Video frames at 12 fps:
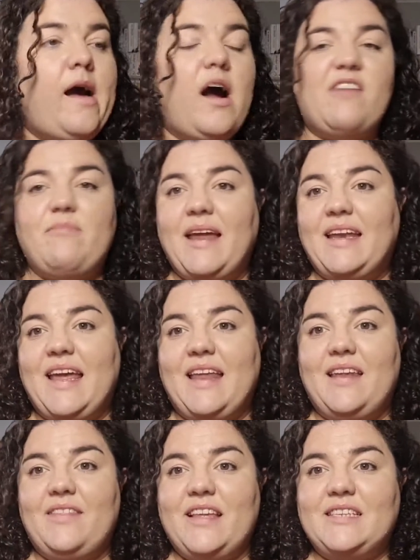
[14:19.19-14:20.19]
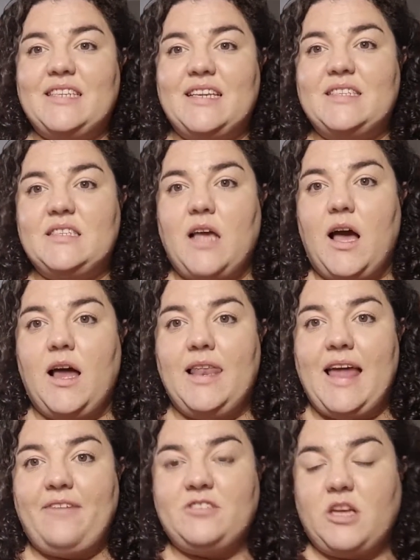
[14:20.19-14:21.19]
I've made it in, this is
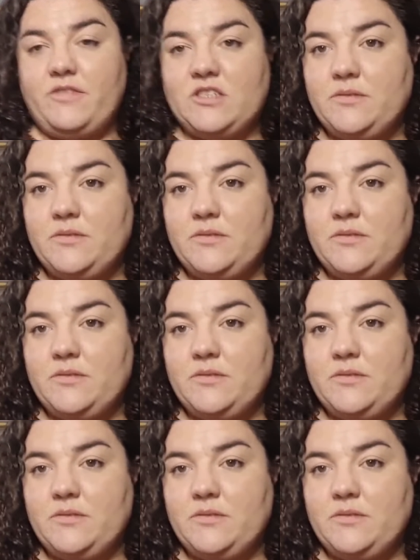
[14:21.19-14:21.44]
leftover.